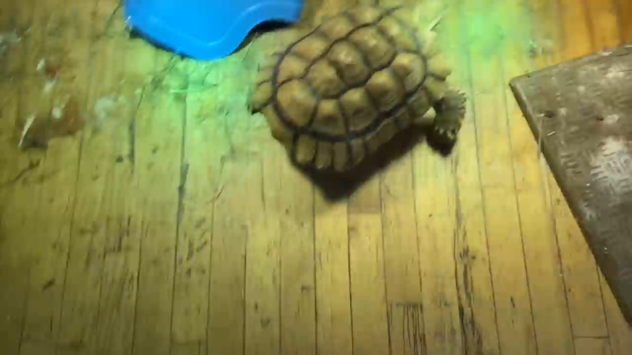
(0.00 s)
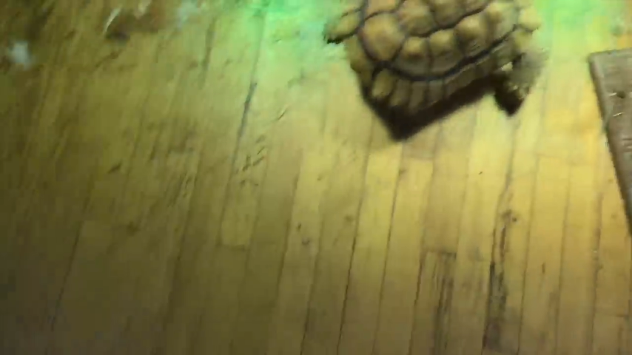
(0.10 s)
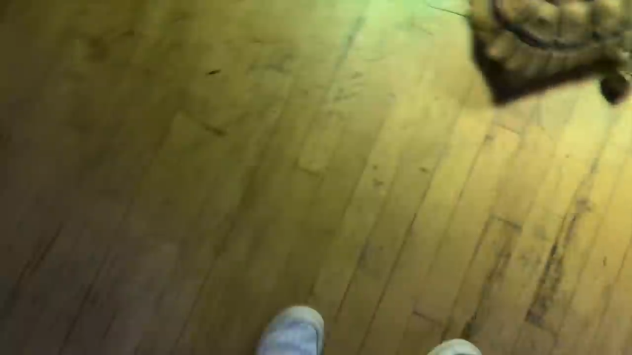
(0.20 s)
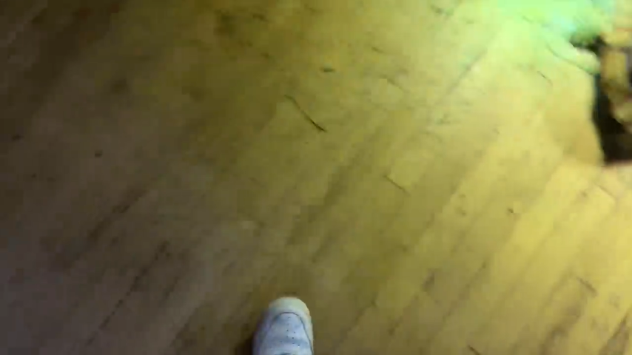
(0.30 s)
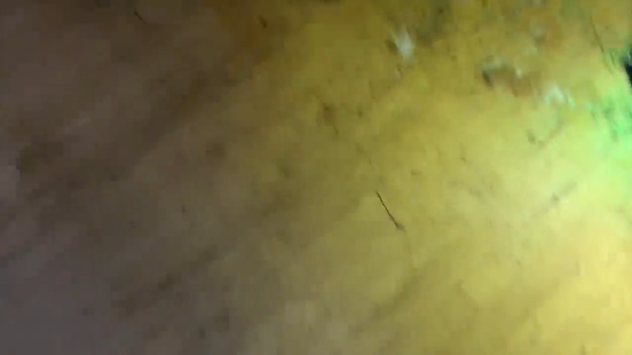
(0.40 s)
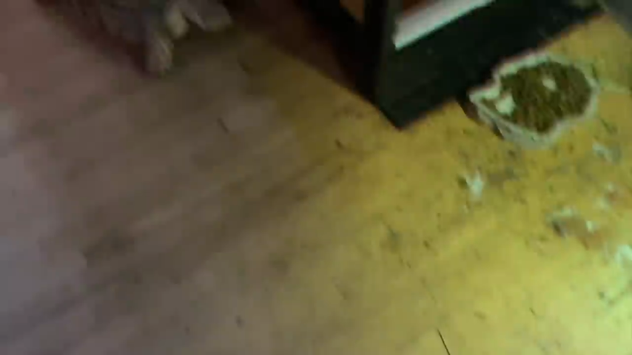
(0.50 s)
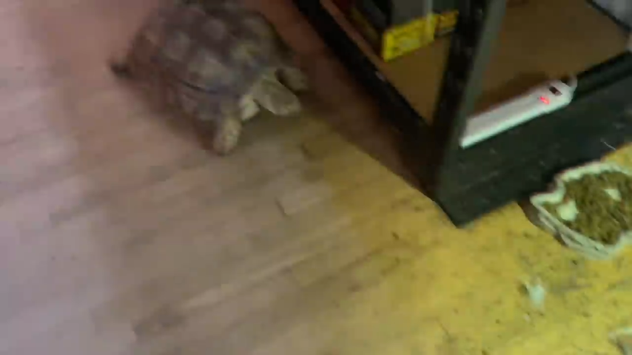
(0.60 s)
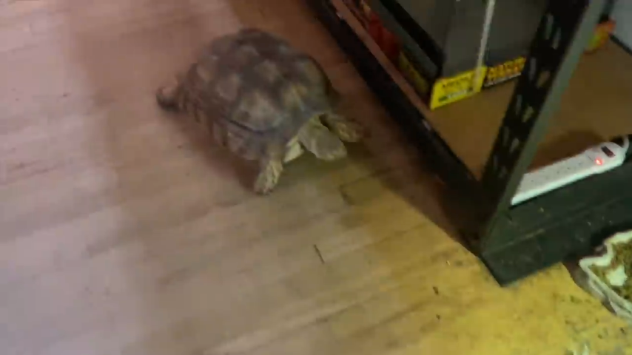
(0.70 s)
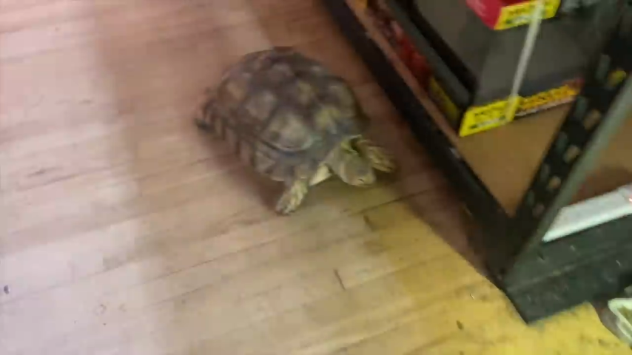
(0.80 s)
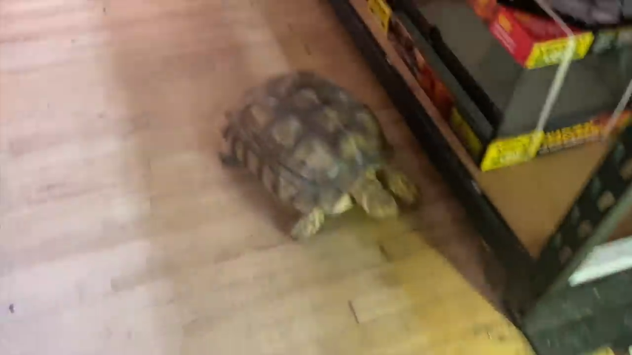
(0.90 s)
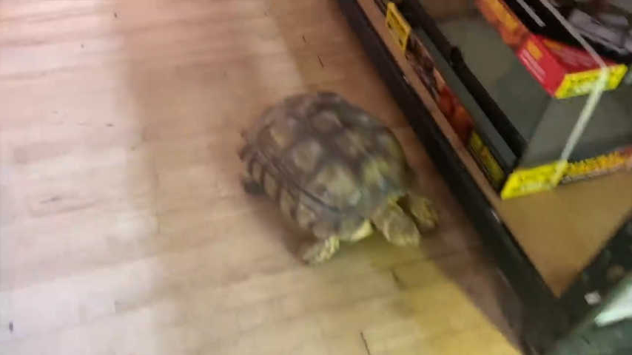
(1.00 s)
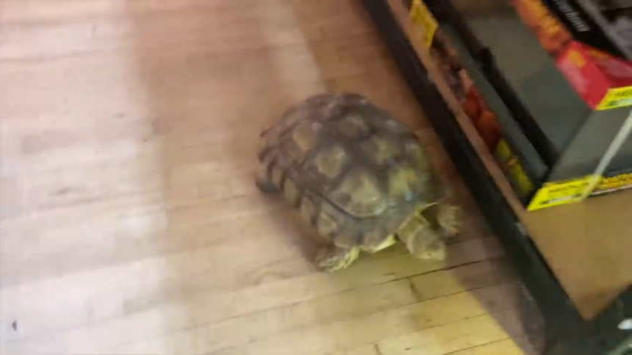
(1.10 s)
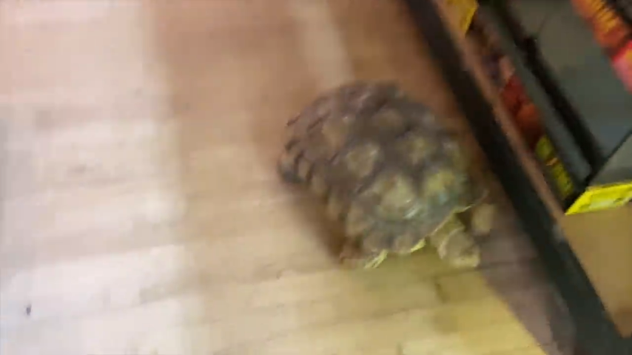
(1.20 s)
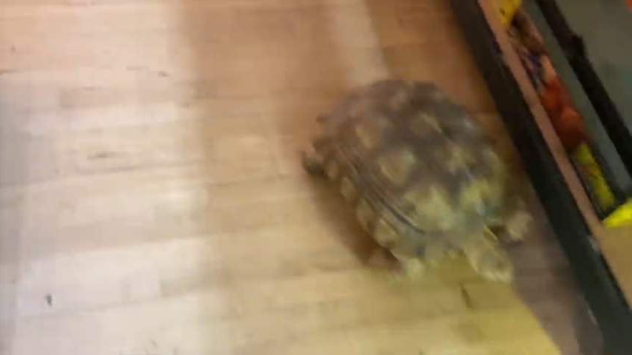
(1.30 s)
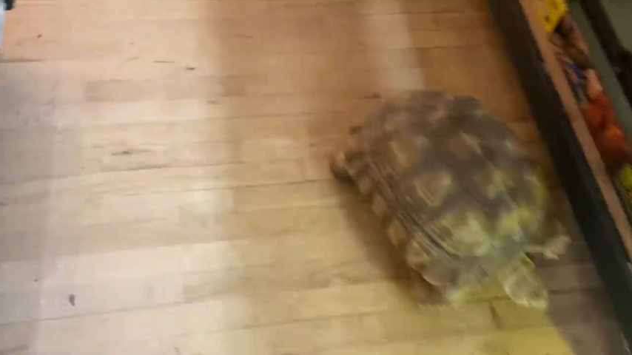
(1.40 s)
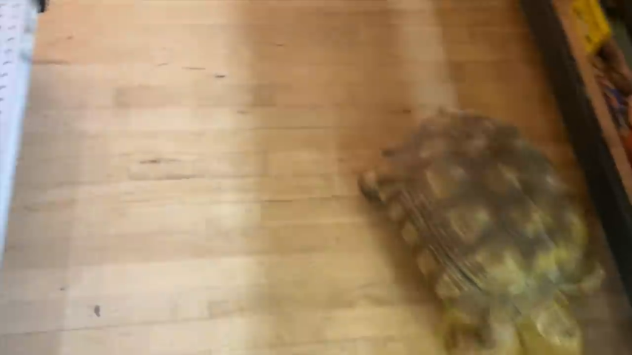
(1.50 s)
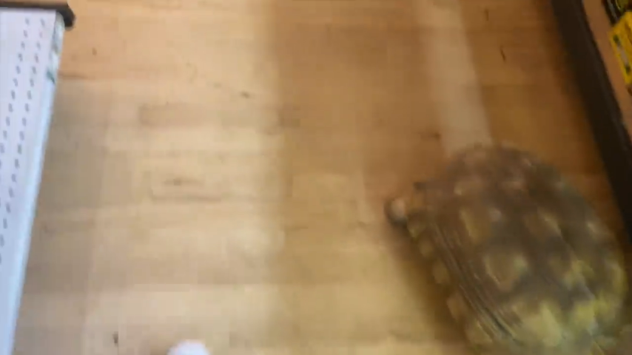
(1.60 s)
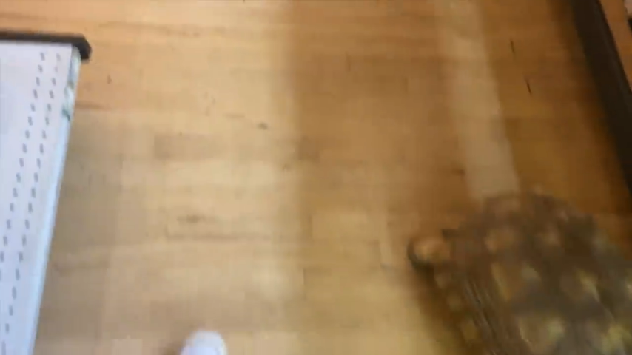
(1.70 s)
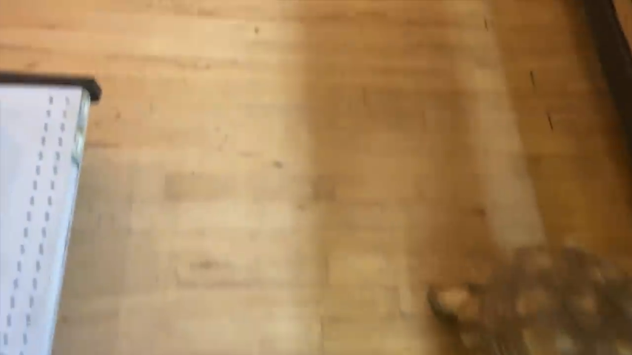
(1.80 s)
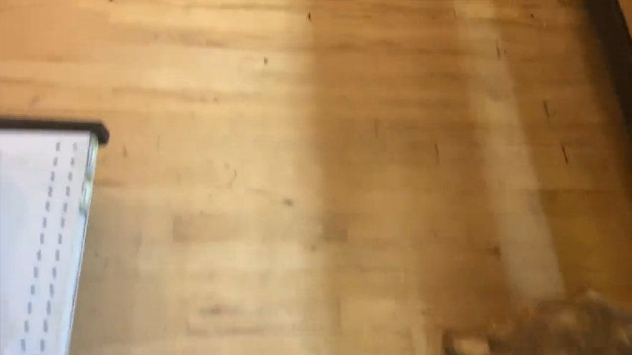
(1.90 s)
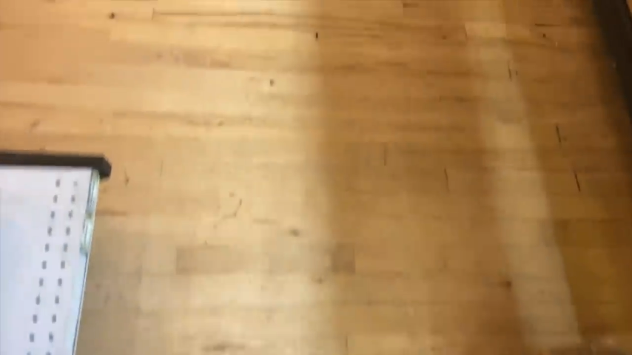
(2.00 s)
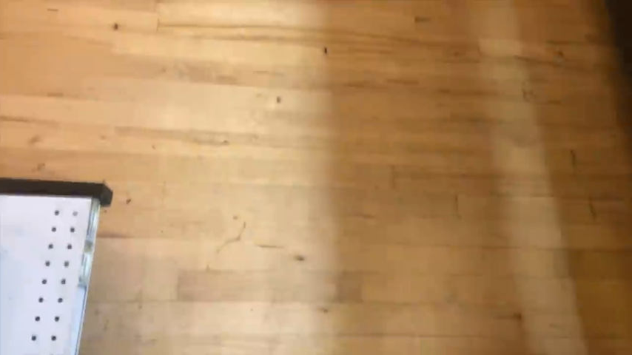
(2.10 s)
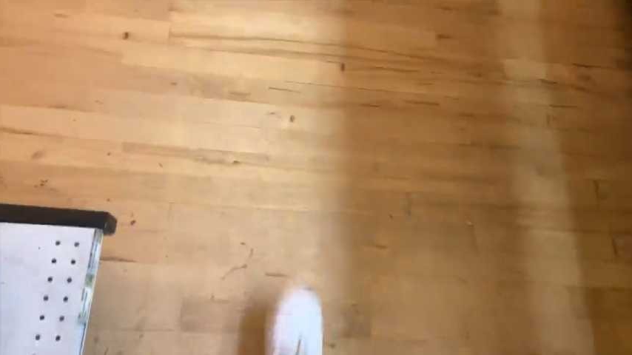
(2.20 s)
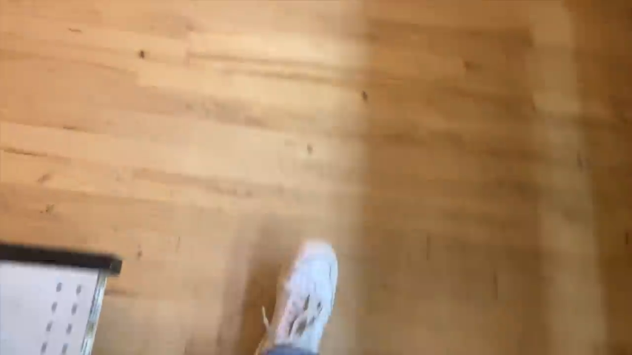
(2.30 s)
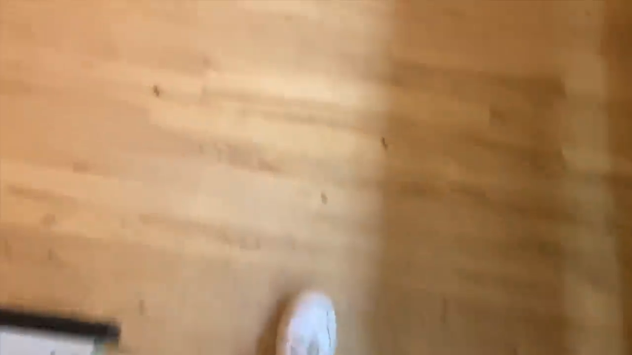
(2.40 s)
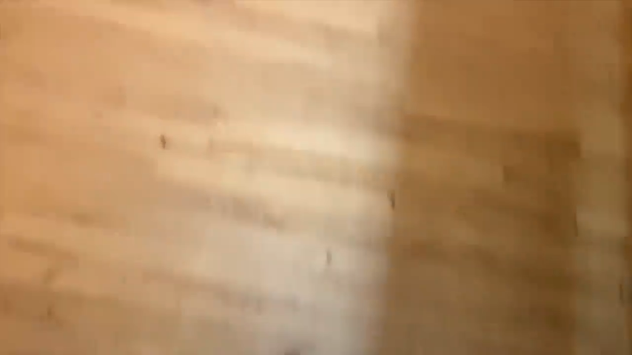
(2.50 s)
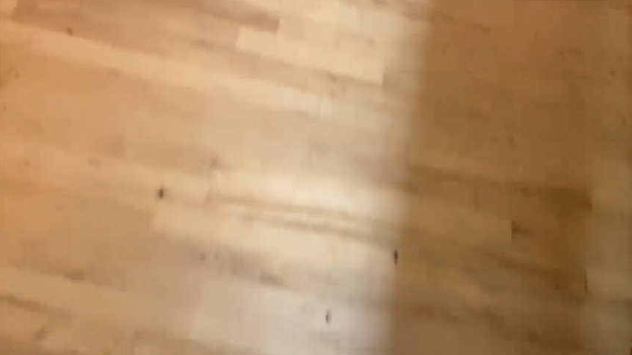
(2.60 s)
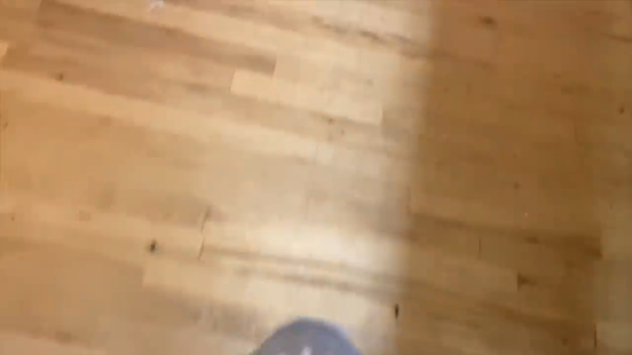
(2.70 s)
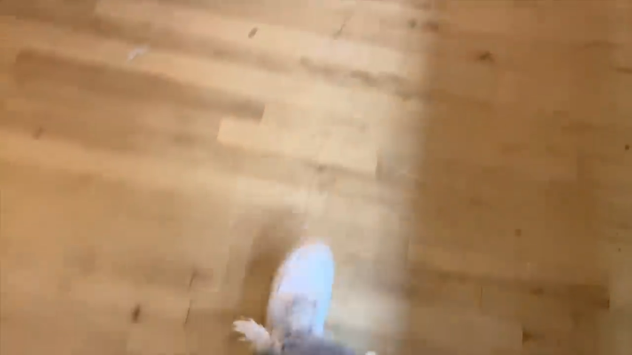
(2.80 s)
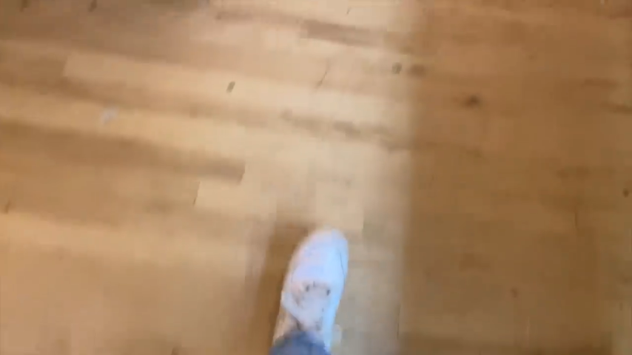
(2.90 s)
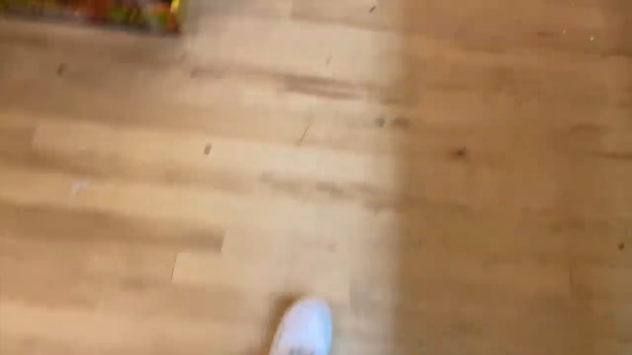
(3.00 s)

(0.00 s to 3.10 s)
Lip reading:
[unreadable: no face in view]